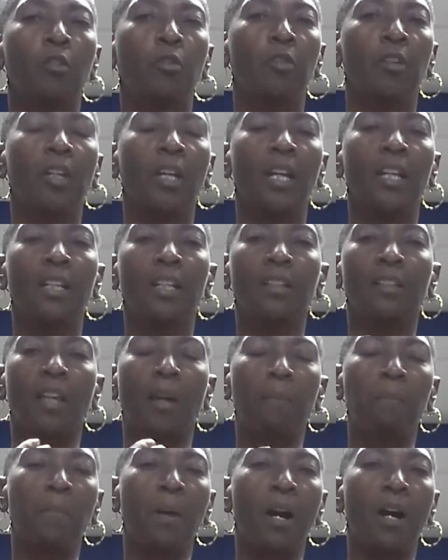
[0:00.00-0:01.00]
creating
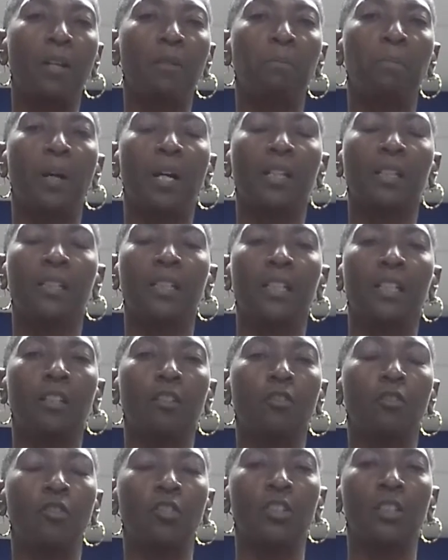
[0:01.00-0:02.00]
that mind-body
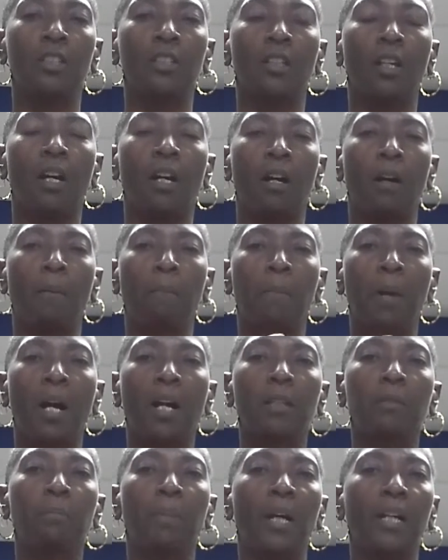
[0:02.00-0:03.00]
energy
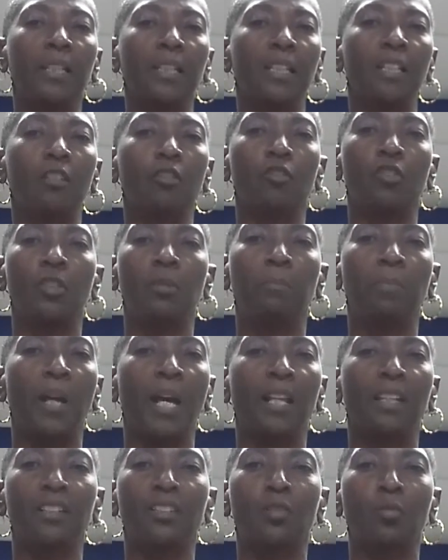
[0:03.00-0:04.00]

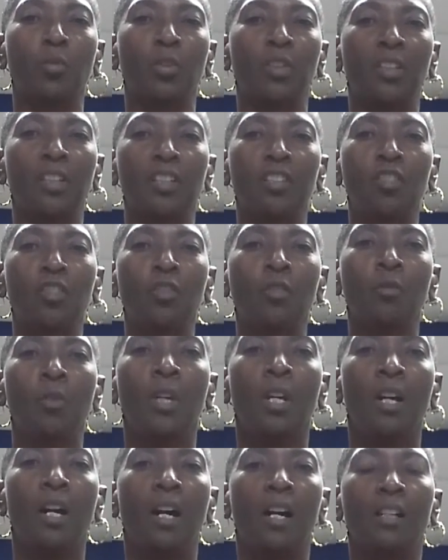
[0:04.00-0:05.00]
balance within you.
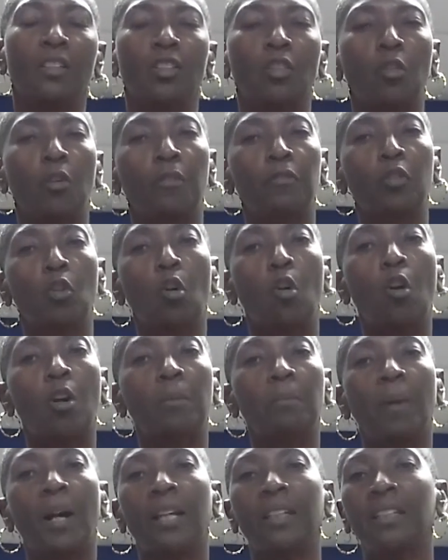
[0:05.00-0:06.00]
So if you're
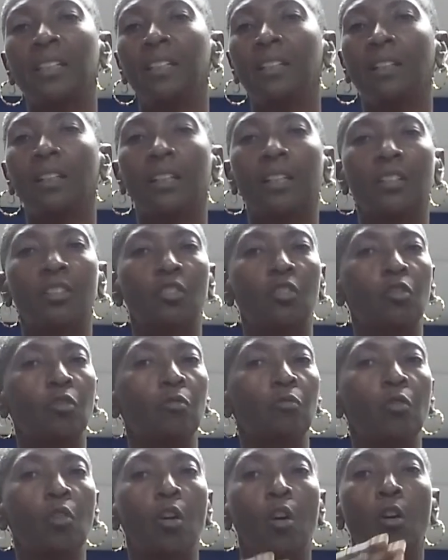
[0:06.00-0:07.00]
on my e-list,
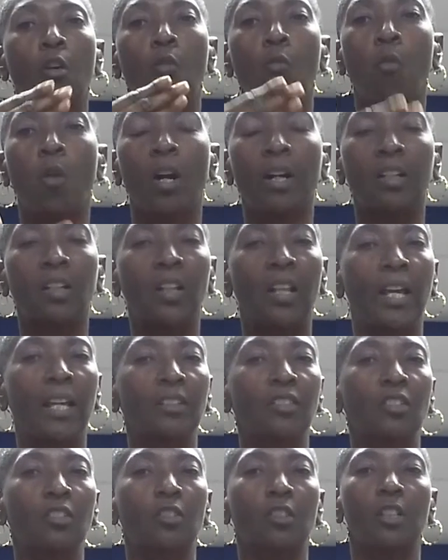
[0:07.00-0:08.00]
you know what
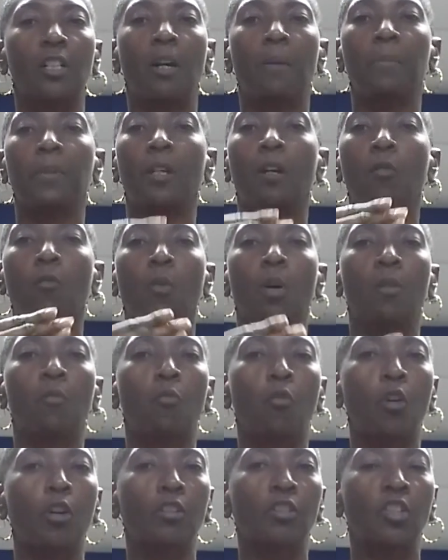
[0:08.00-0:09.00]
classes are coming up, what
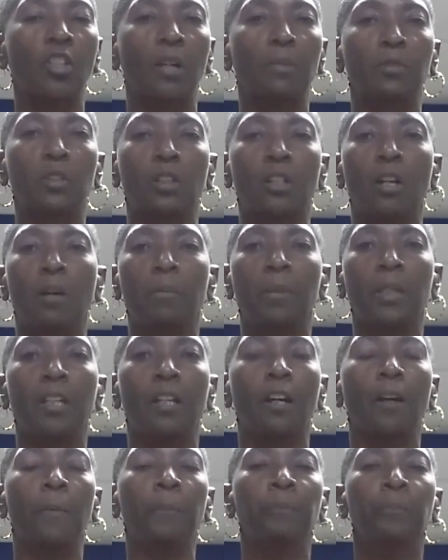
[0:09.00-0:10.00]
workshops are coming
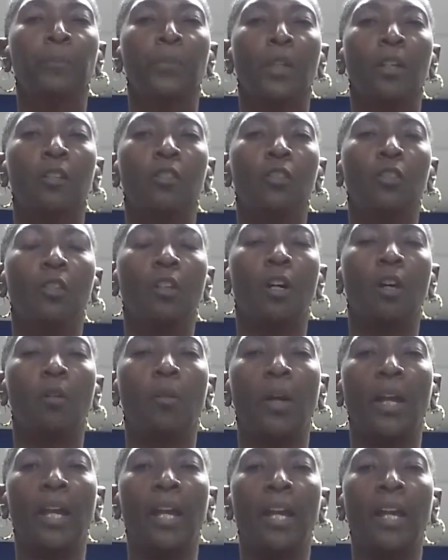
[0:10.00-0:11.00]
up,
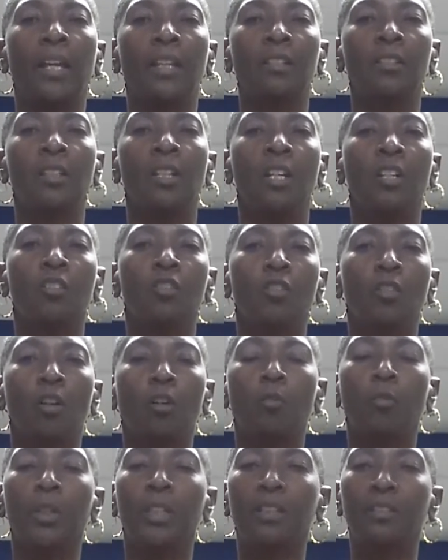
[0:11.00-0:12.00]
and
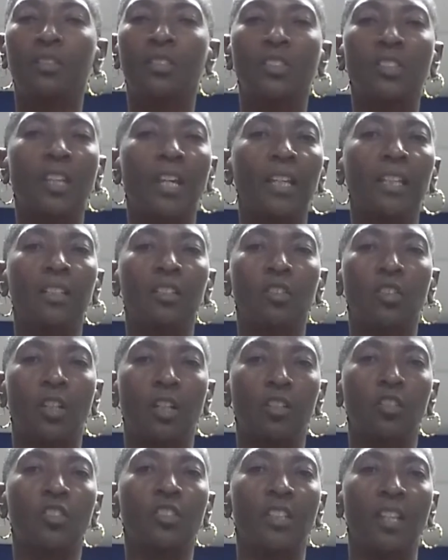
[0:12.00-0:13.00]
we can stay in
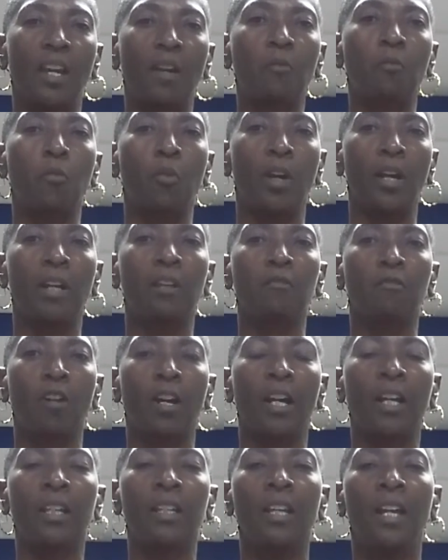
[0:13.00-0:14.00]
touch that way,
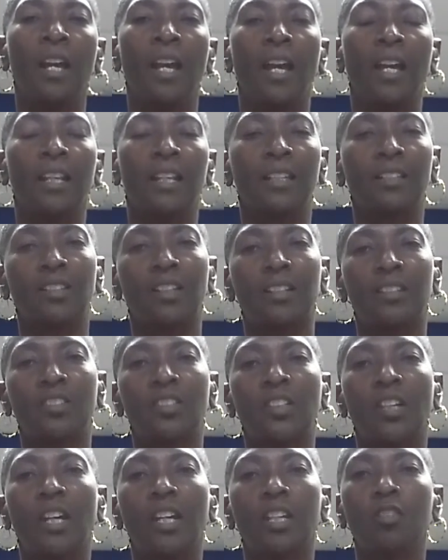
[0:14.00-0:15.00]
right? And as I
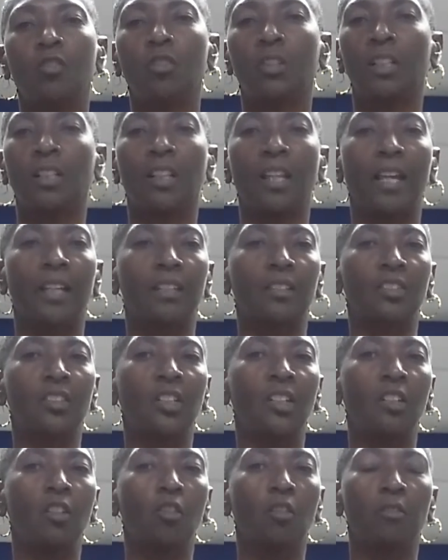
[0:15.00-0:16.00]
say, you can can like us
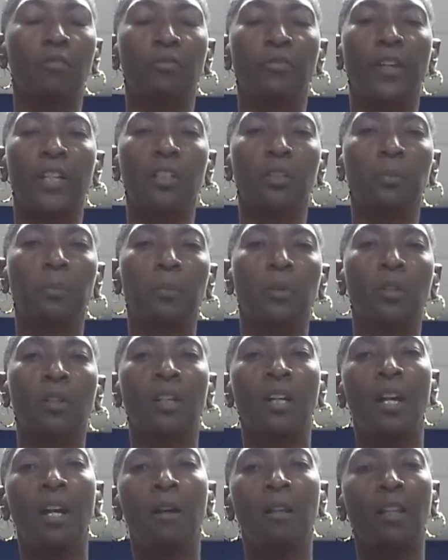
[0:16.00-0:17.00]
here on
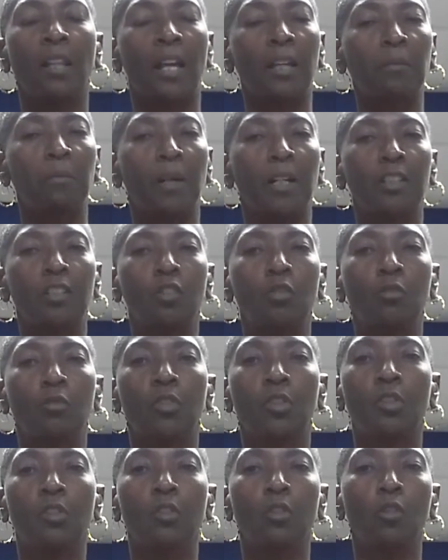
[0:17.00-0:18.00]
Facebook, like my
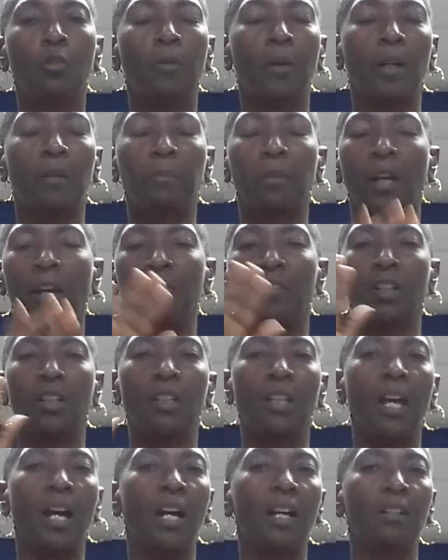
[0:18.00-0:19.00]
YouTube. I have a
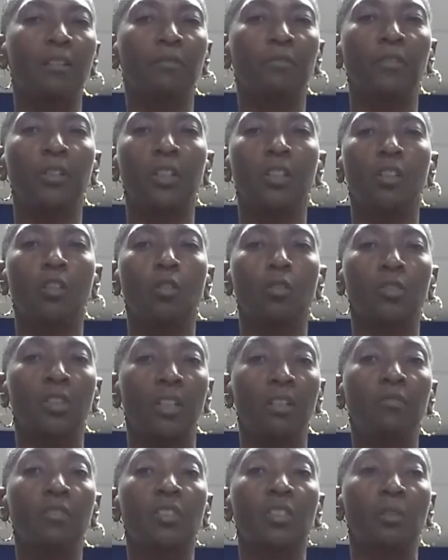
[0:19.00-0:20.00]
lot of videos,
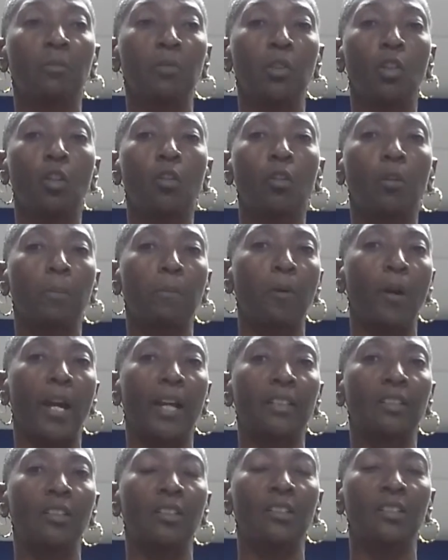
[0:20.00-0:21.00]
even some yoga
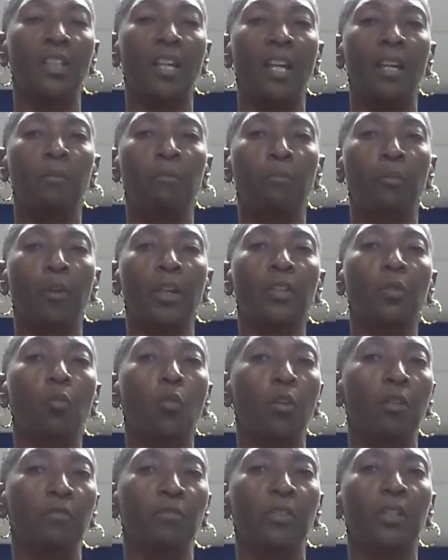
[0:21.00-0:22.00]
practice and
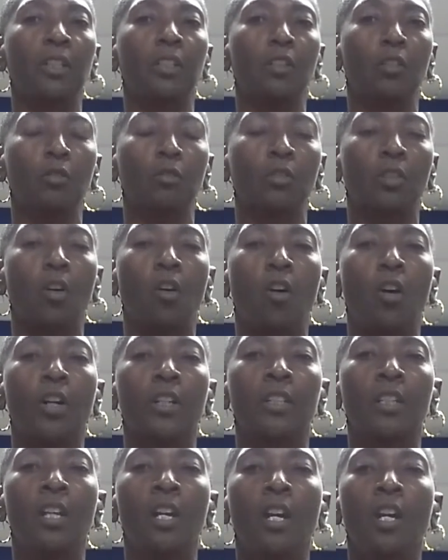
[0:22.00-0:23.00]
breathwork videos
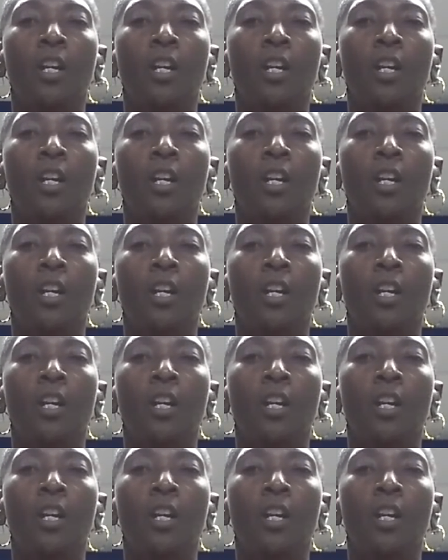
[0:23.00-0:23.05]
on